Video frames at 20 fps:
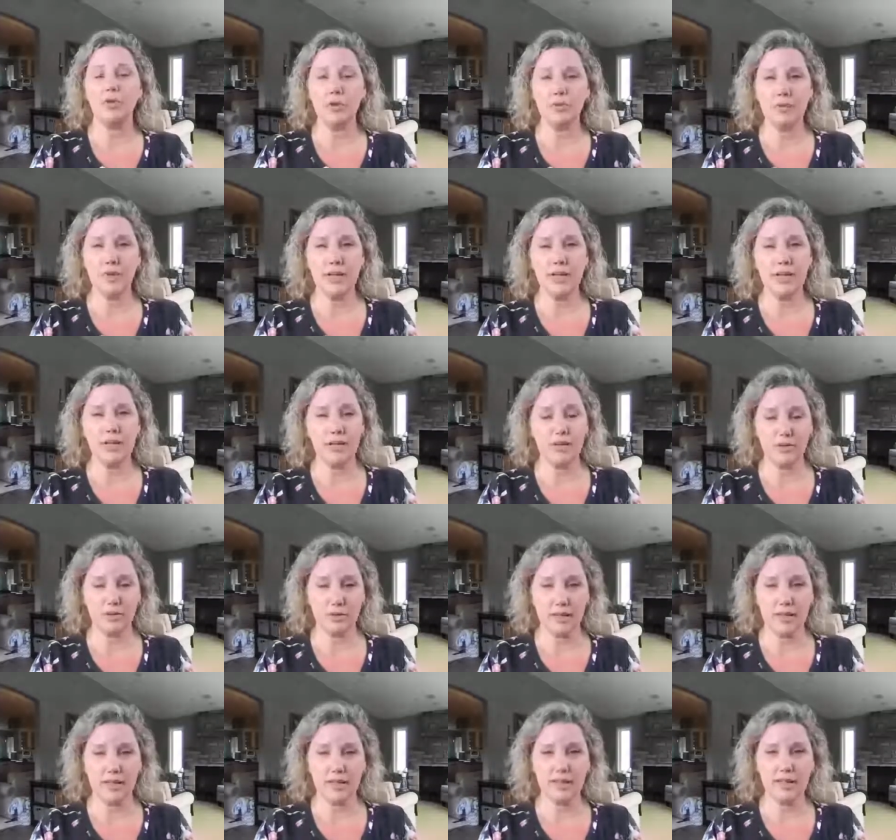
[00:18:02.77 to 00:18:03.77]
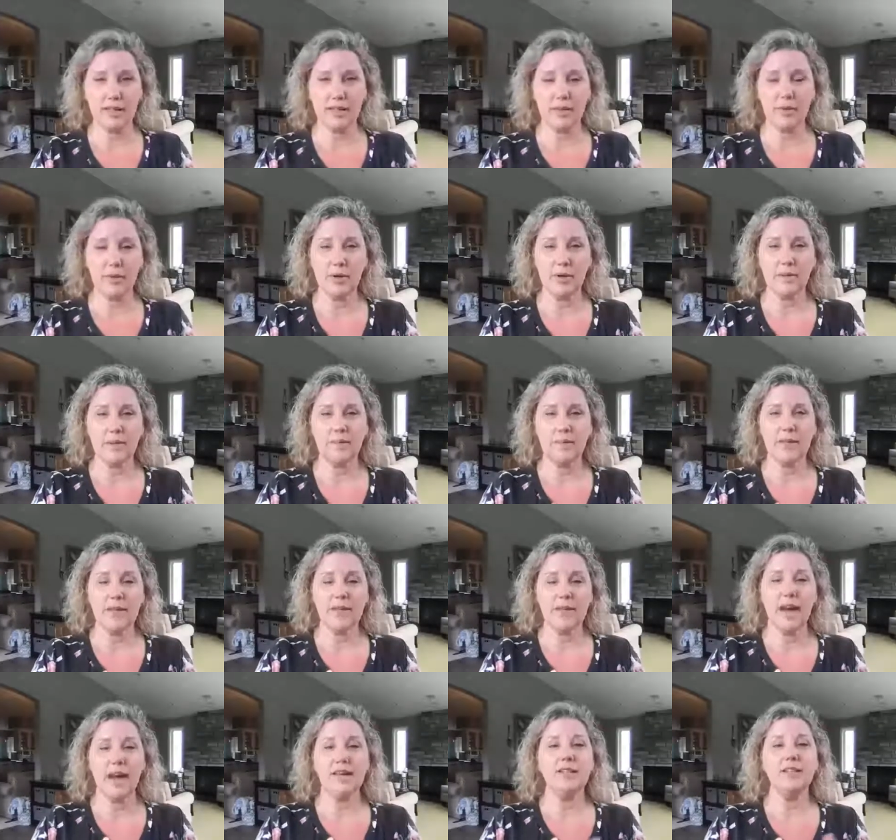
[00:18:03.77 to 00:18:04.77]
read an ingredient label.
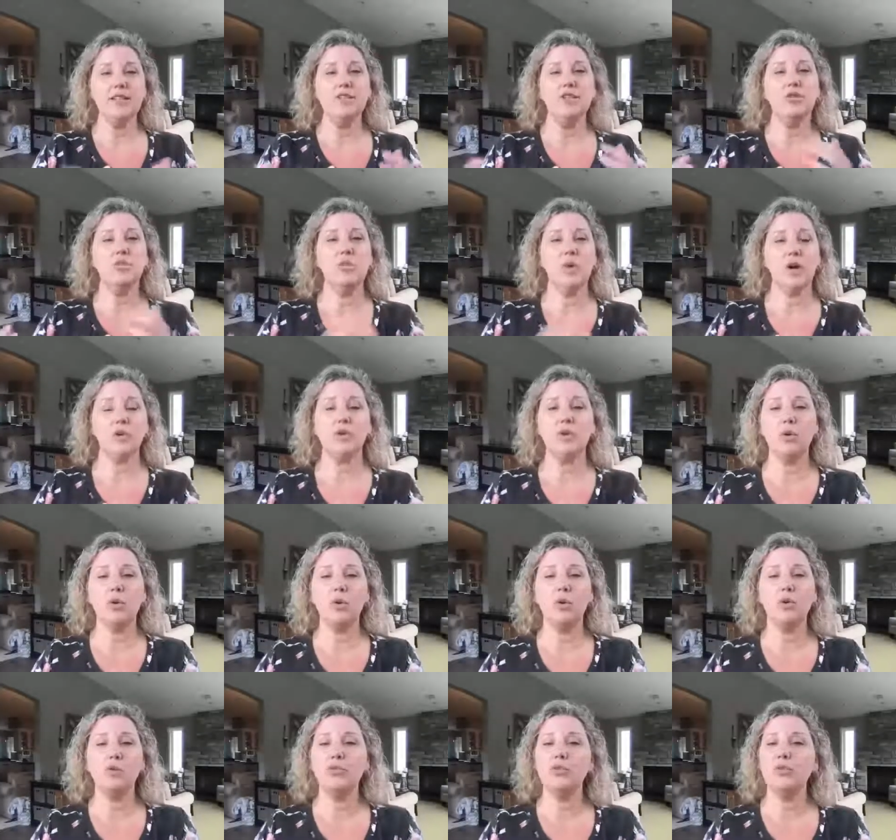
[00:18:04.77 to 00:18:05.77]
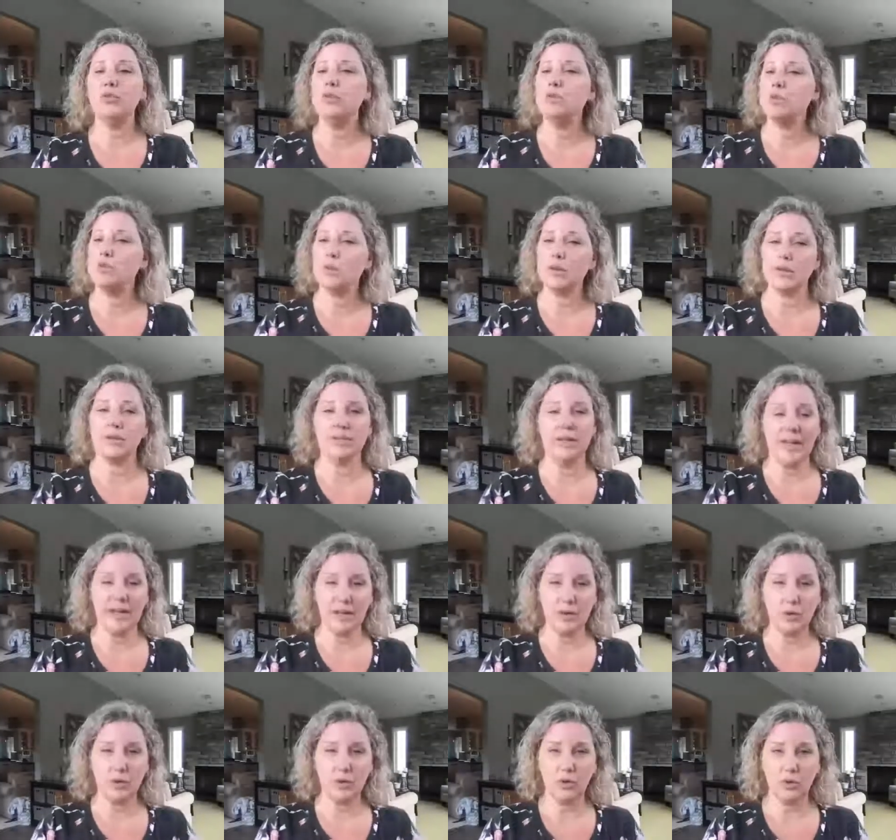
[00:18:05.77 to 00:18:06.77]
I teach you what are whole foods, what are not
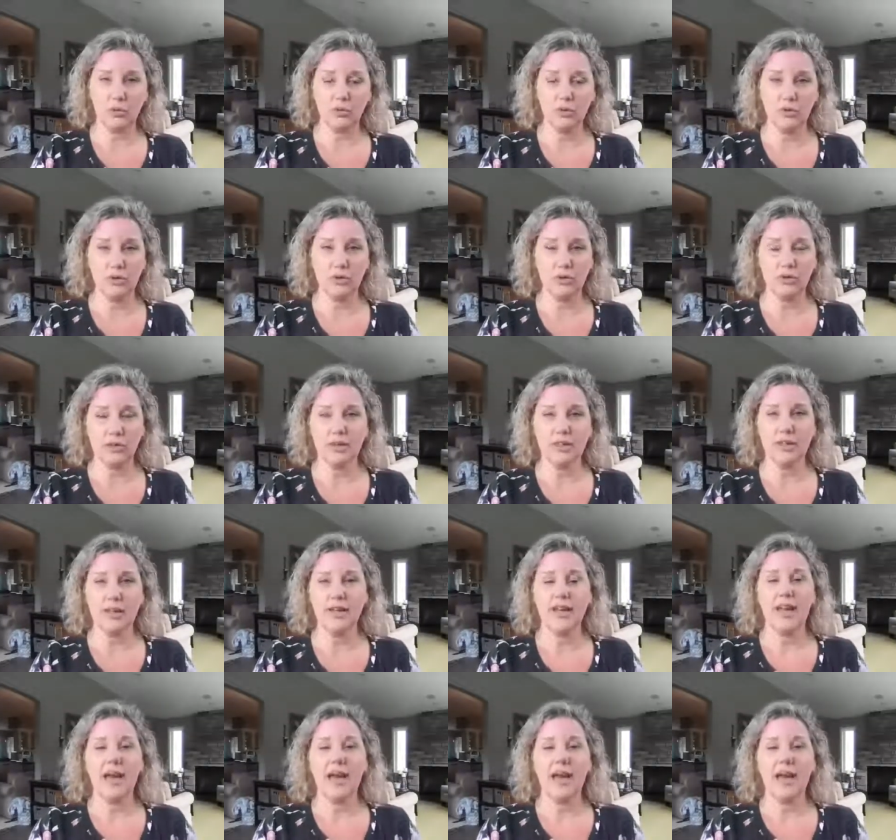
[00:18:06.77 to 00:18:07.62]
whole foods.